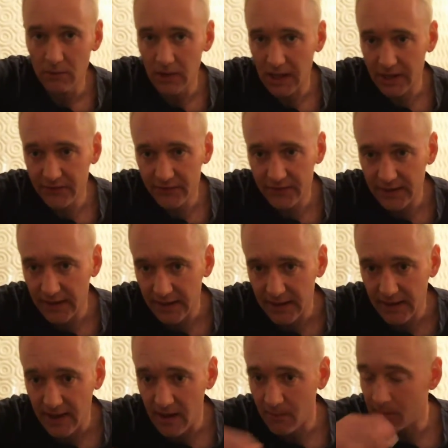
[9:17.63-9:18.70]
Logitech
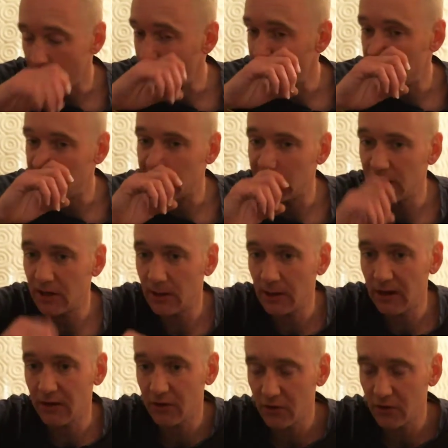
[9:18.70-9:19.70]
camera, so you could hear how